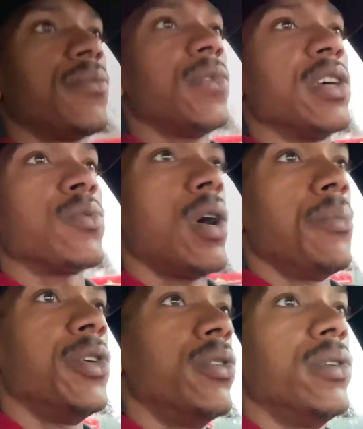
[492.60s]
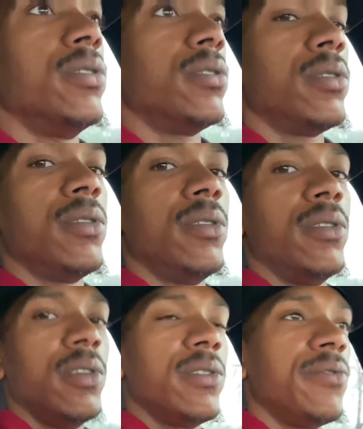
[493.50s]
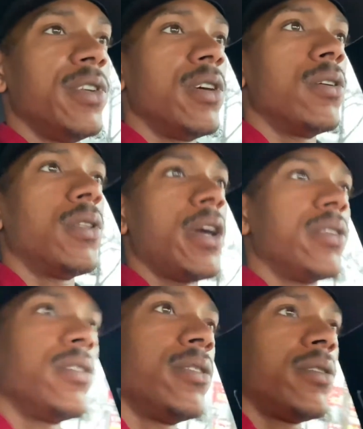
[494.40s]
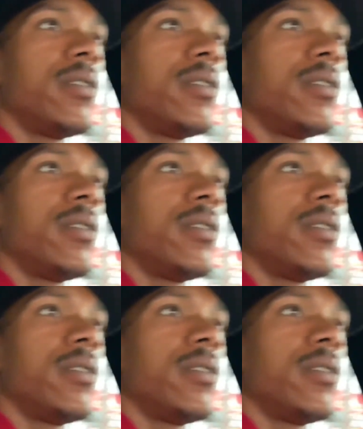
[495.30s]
that's why I'm doing this video like this.